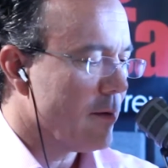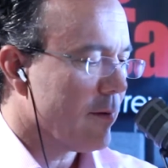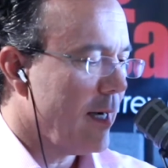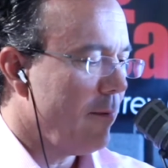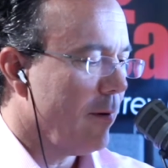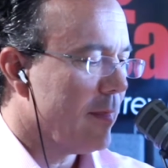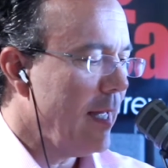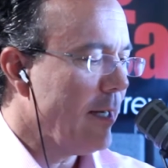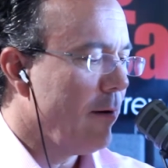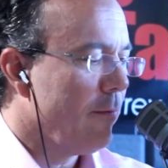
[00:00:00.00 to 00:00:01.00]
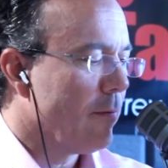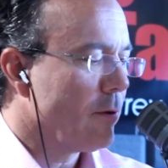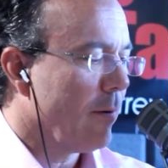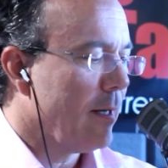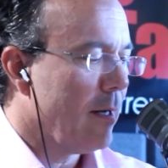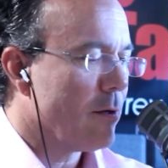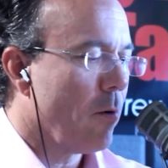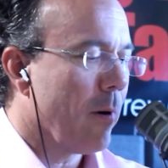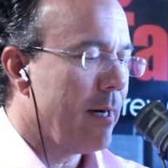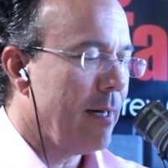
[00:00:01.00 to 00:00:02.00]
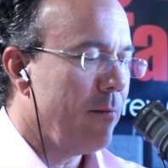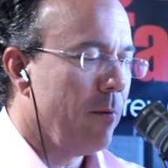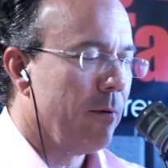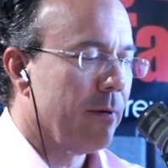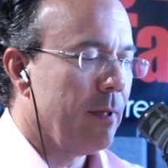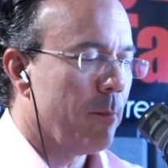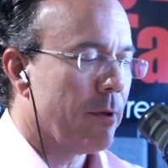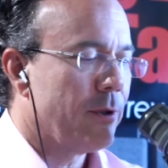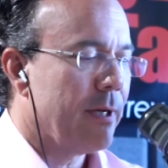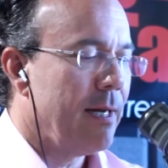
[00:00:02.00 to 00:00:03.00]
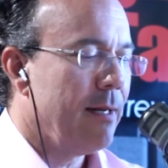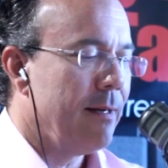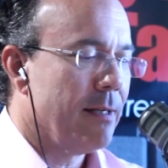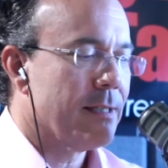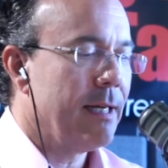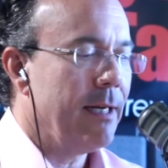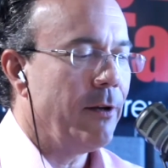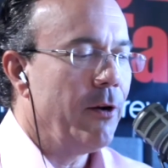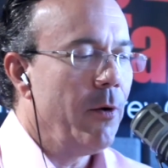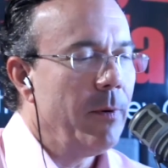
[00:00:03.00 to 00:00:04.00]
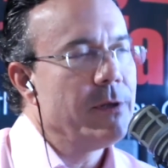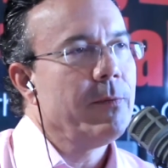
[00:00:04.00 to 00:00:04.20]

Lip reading: great. Well, thank you for joining us, Courtney. We really appreciate it. And Cindy, you as